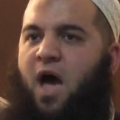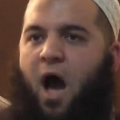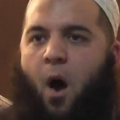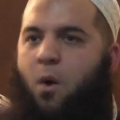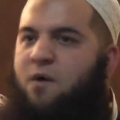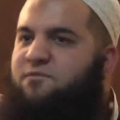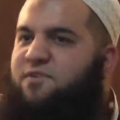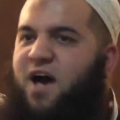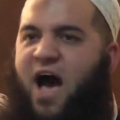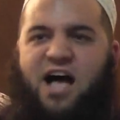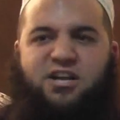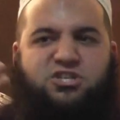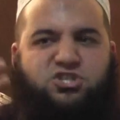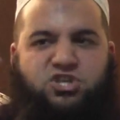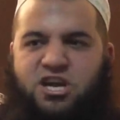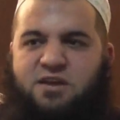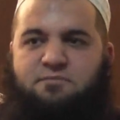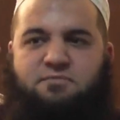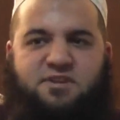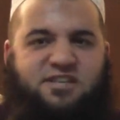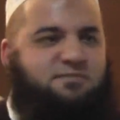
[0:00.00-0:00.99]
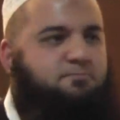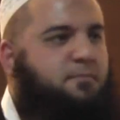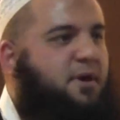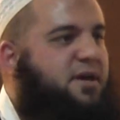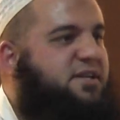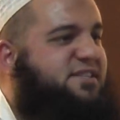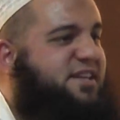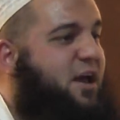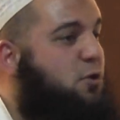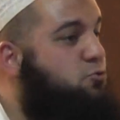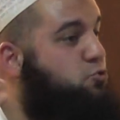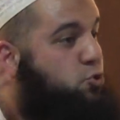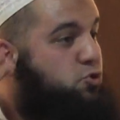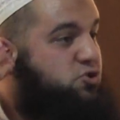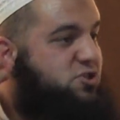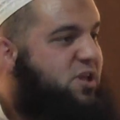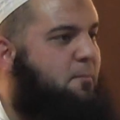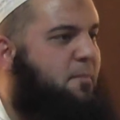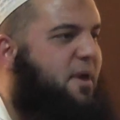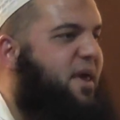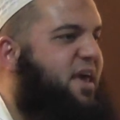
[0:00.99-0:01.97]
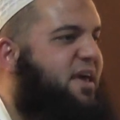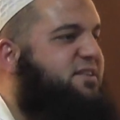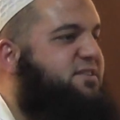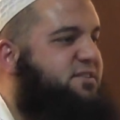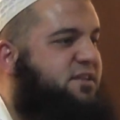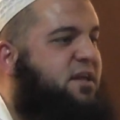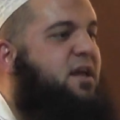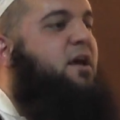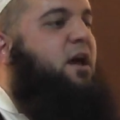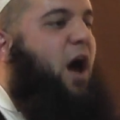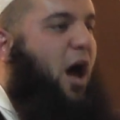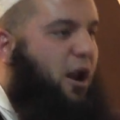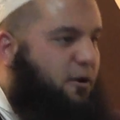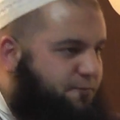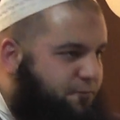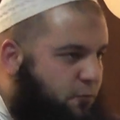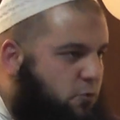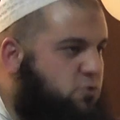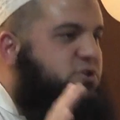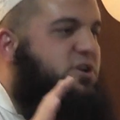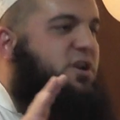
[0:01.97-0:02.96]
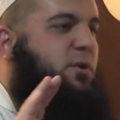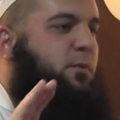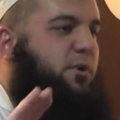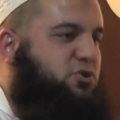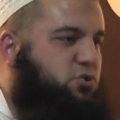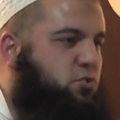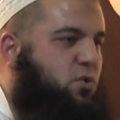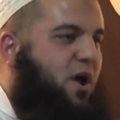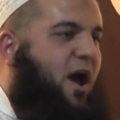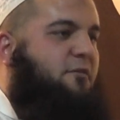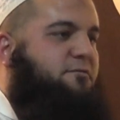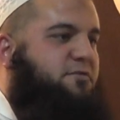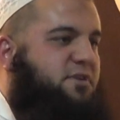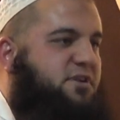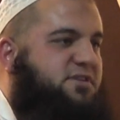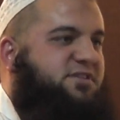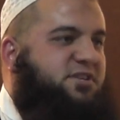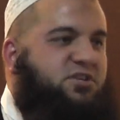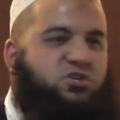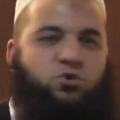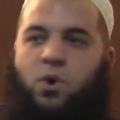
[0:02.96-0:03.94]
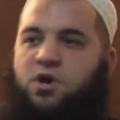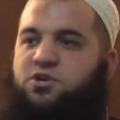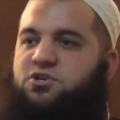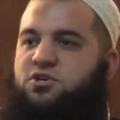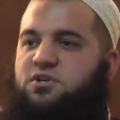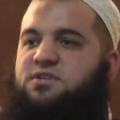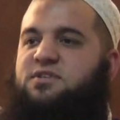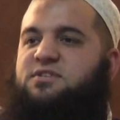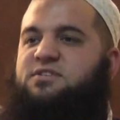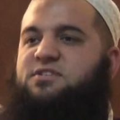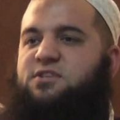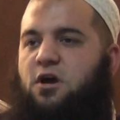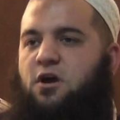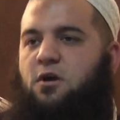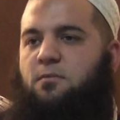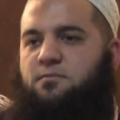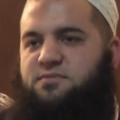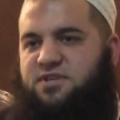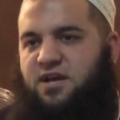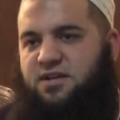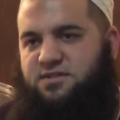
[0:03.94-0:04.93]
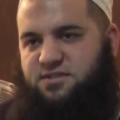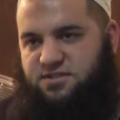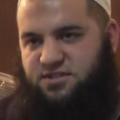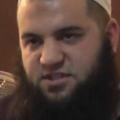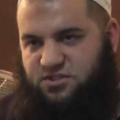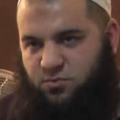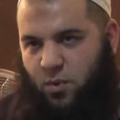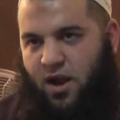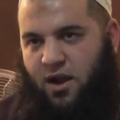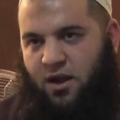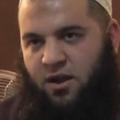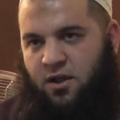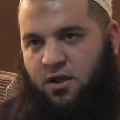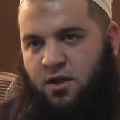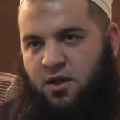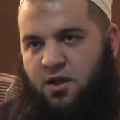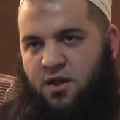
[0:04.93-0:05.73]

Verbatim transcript: However ajib this may sound to some is, unfortunately we do have these situations and circumstances as well.